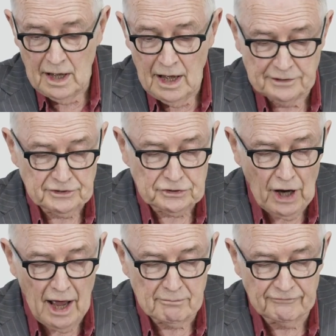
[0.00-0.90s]
At the
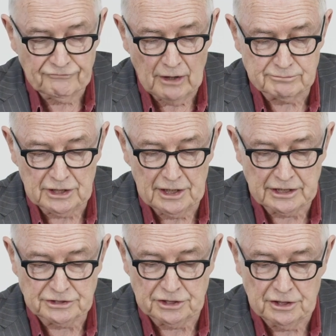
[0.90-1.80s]
time of Trump's
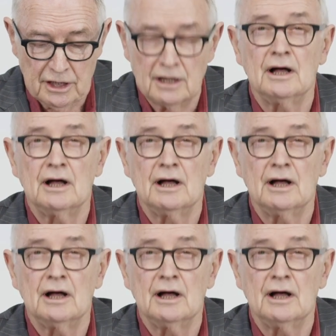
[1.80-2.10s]
election,